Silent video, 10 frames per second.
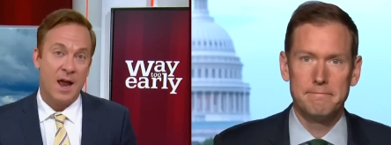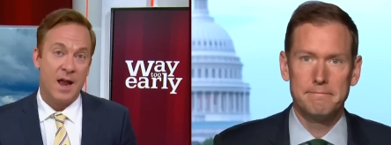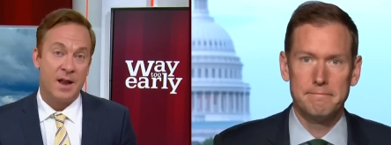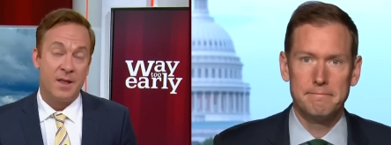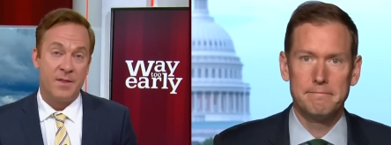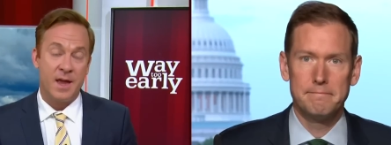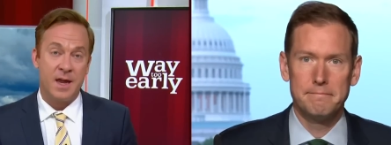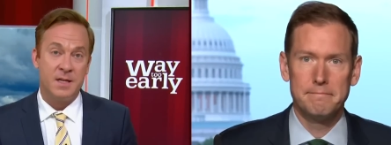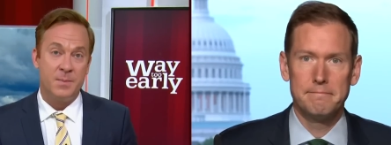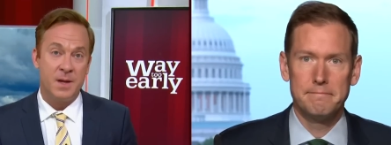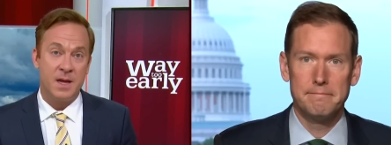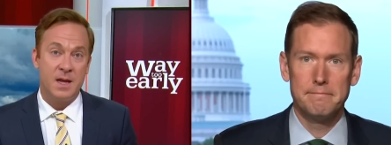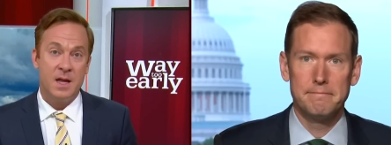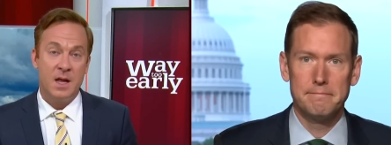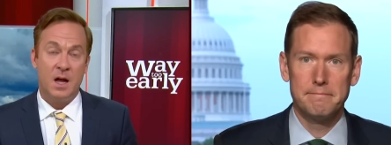Speaker 1: and they to be
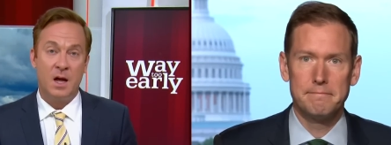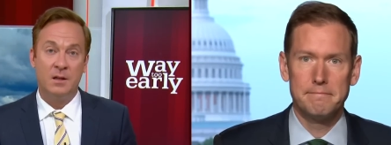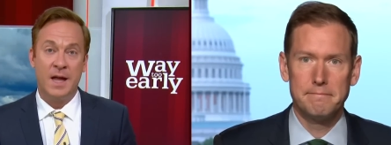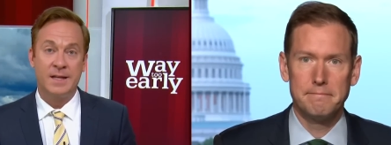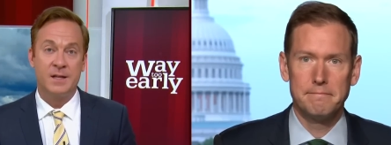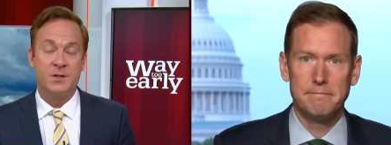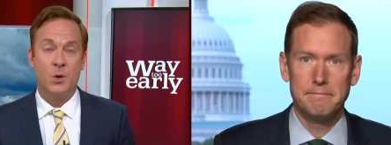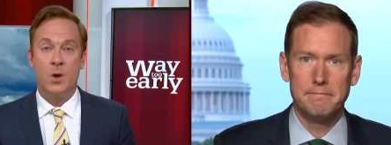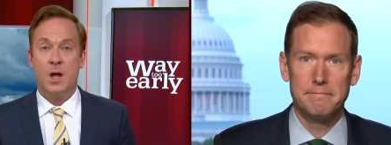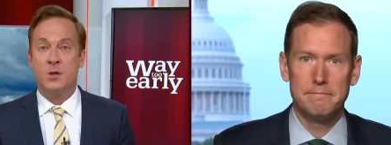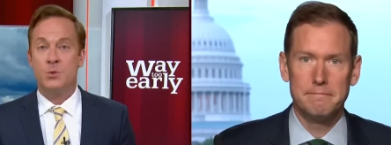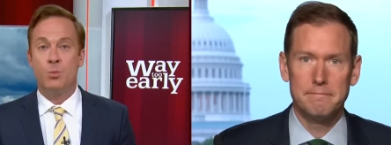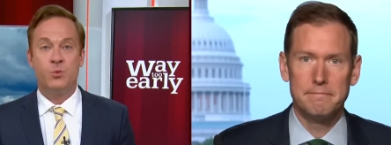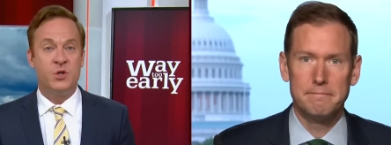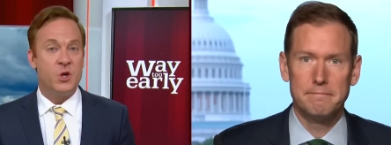elected. So,
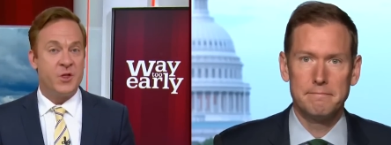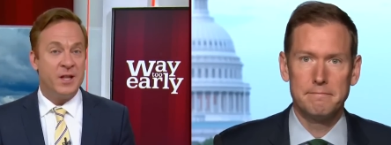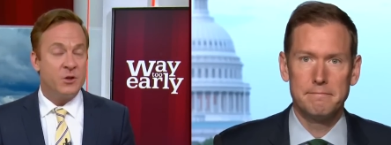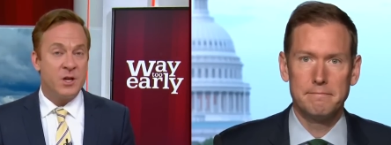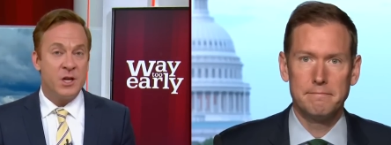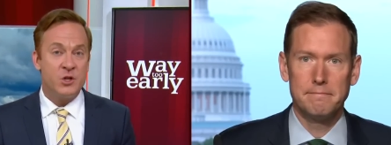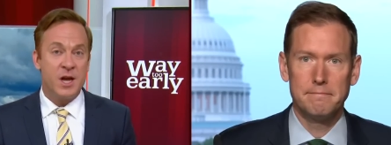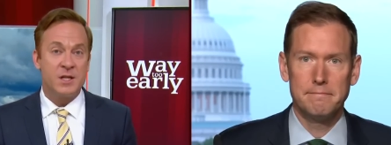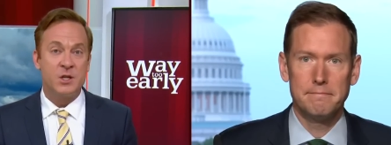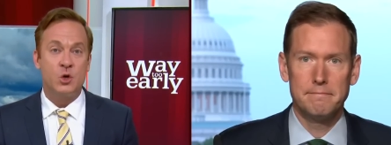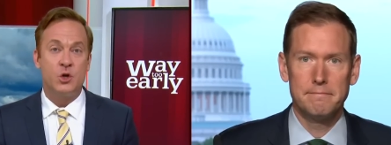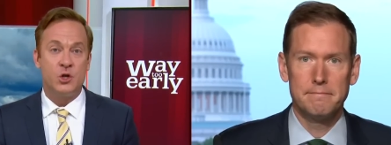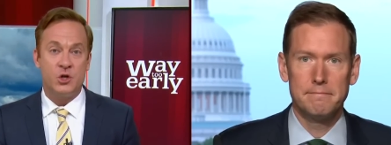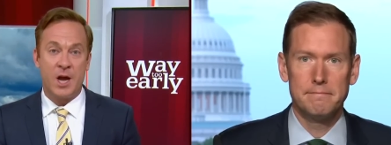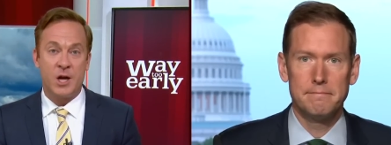do you think there's any chance this could
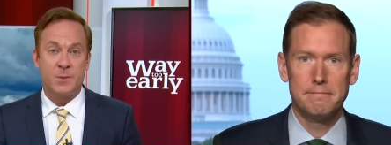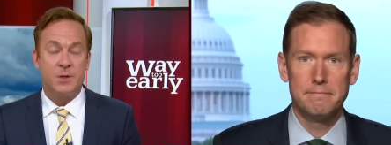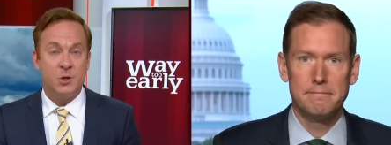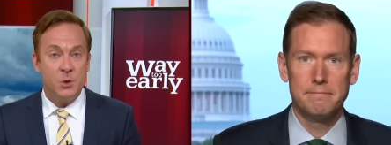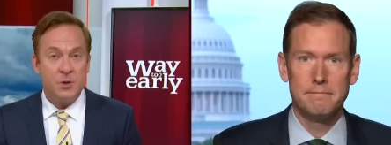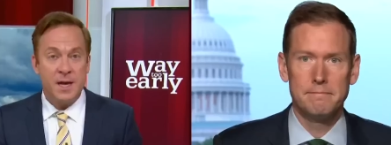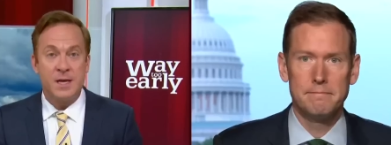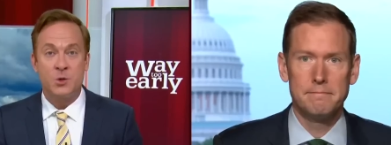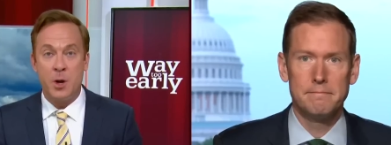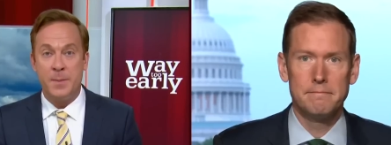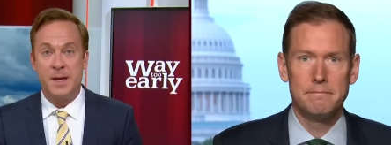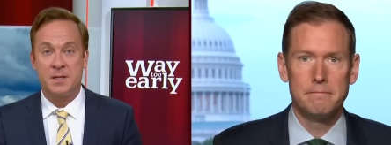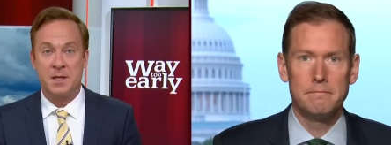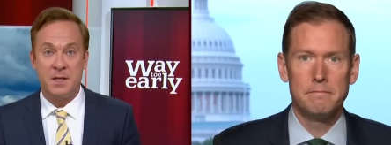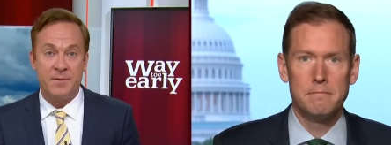change? I mean, Tuesday is going to be a
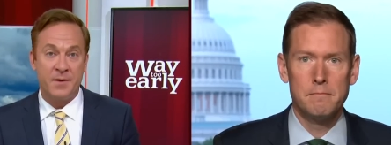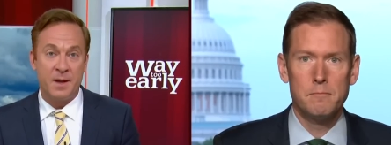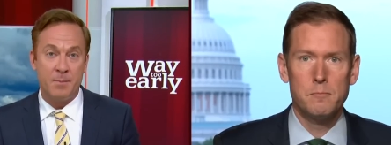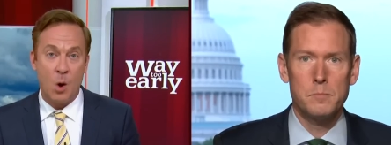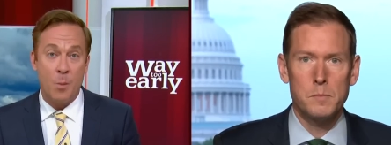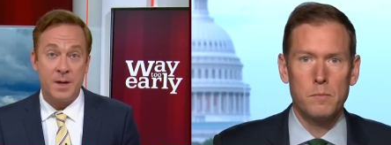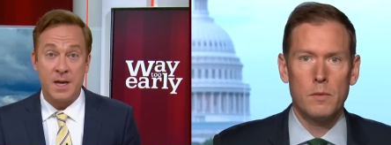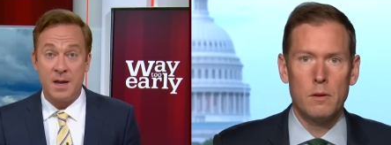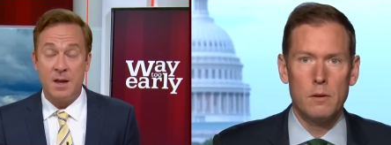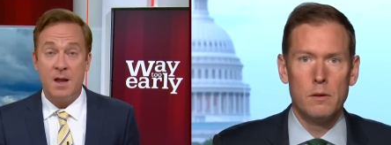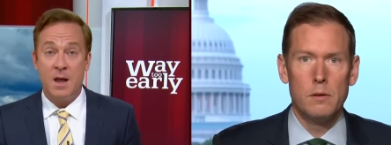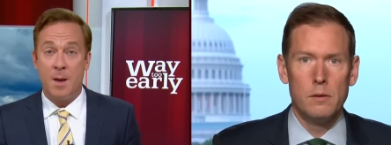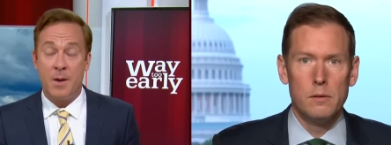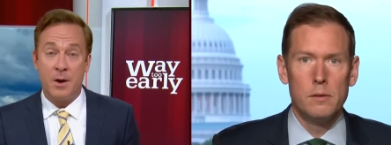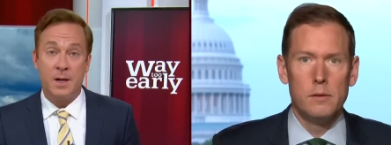significant moment in
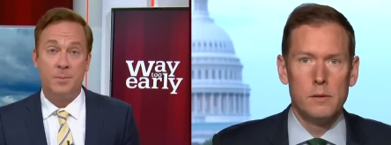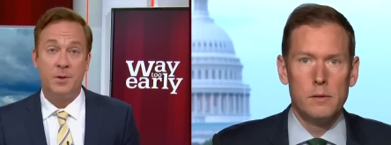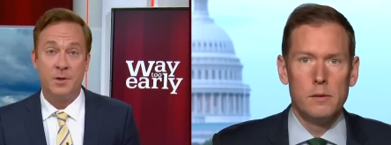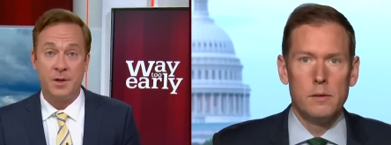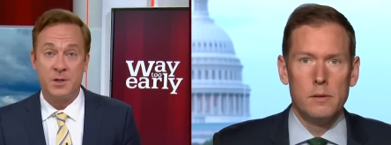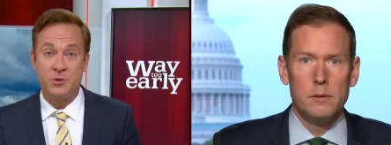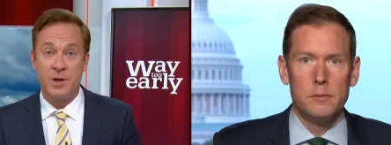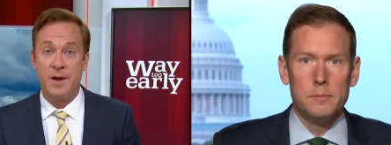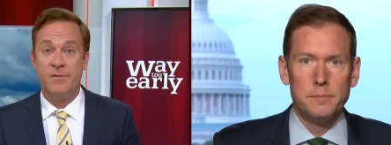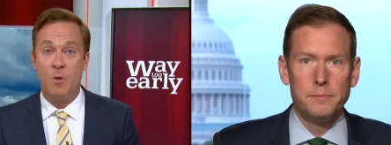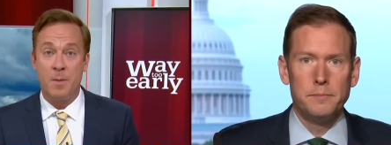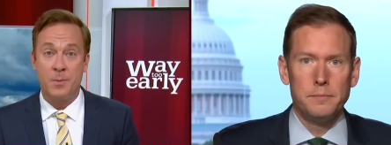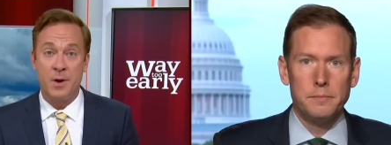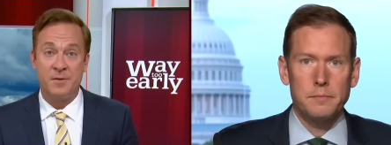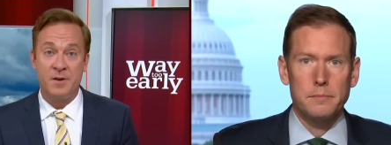American political history. A former
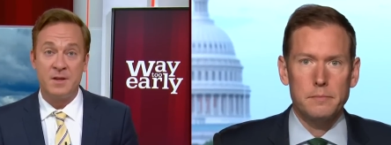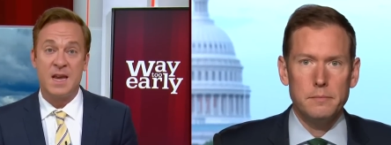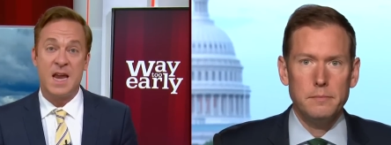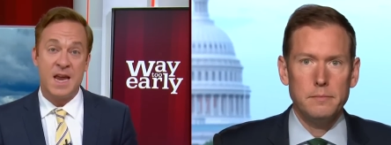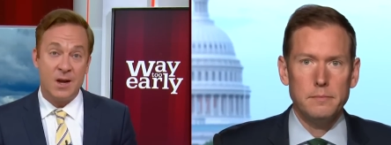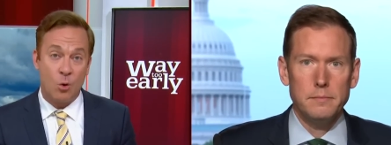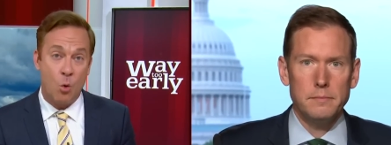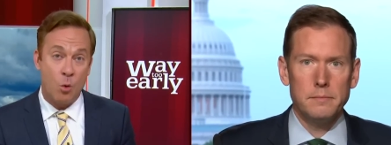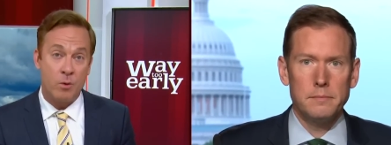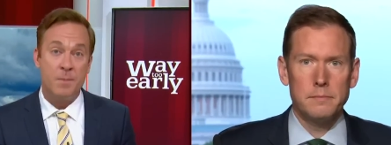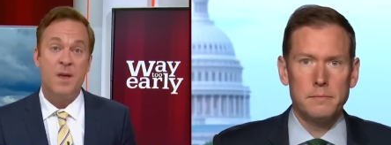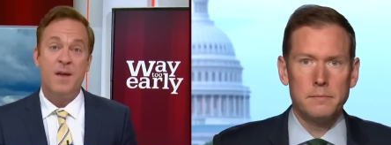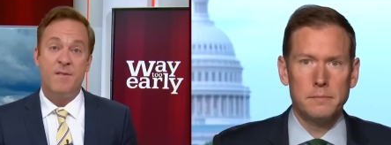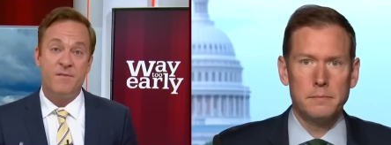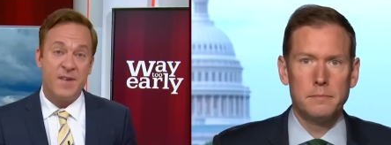president in a courtroom
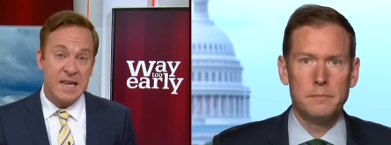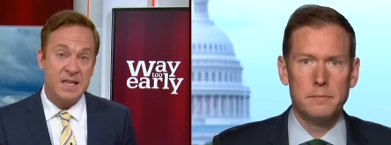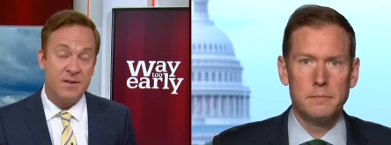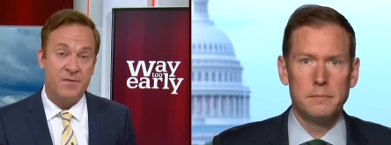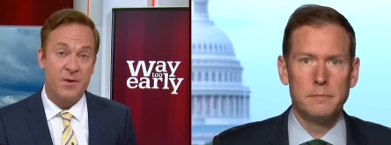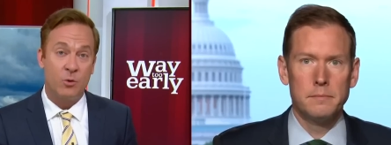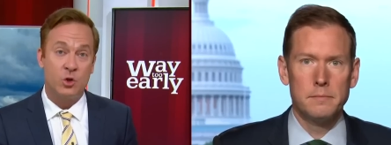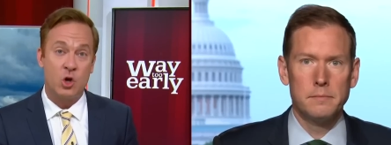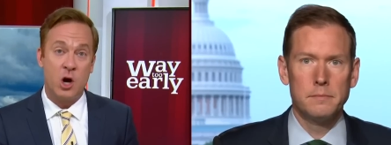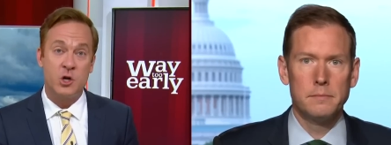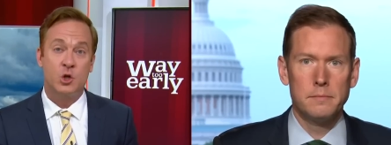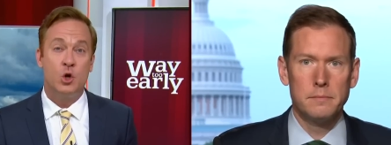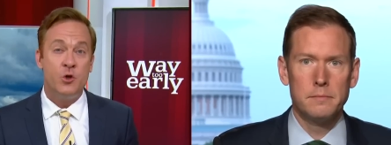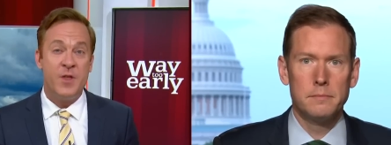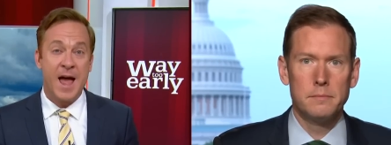facing federal charges.
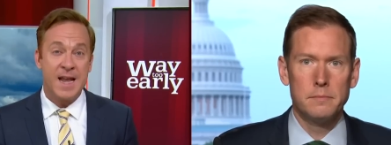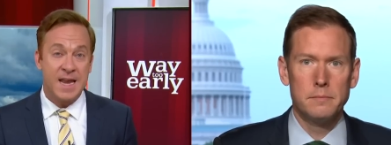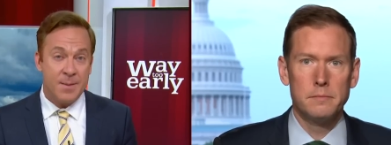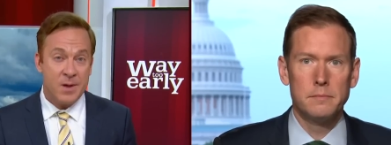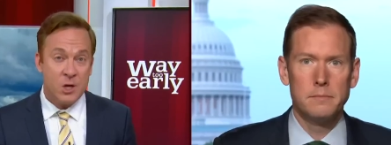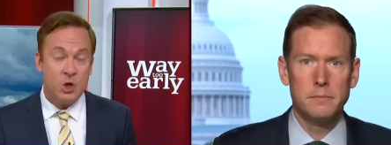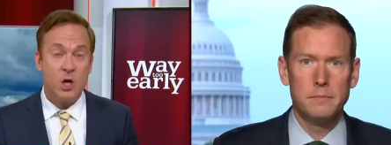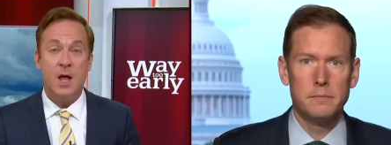Could that image